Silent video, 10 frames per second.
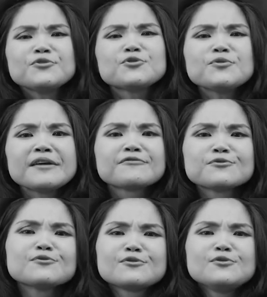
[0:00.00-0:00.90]
You don't have
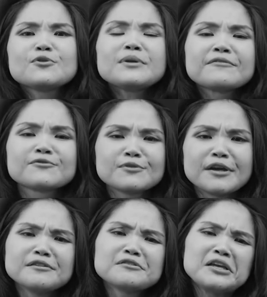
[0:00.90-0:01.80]
to, you don't have to
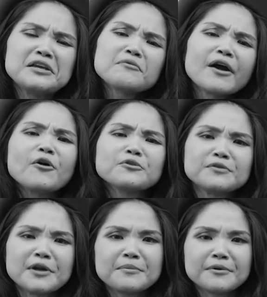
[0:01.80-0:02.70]
like say it right all the
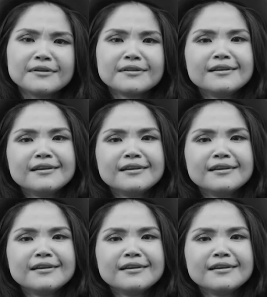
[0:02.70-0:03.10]
time, right?